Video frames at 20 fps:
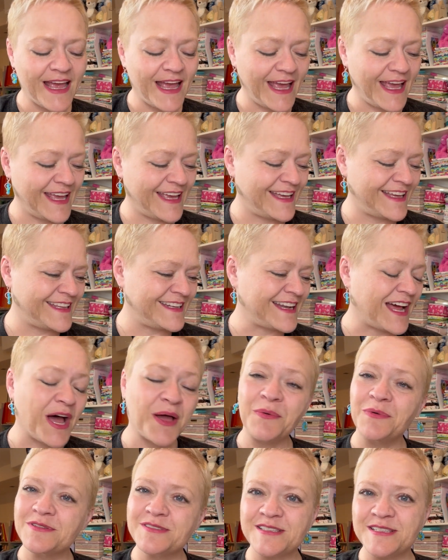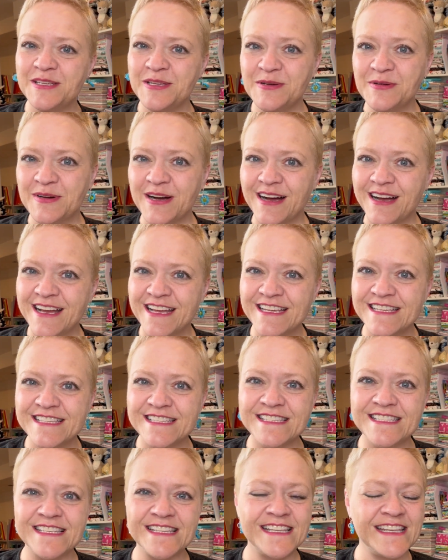And I will see you
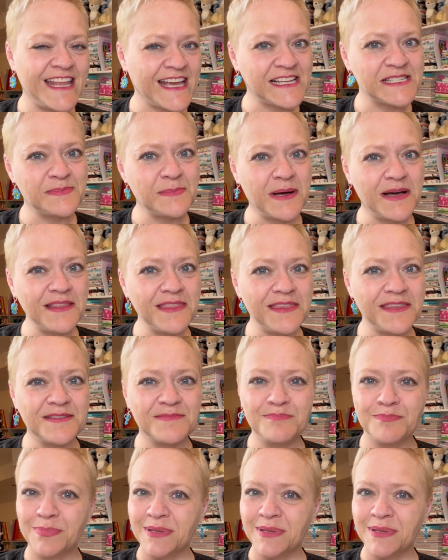guys next month.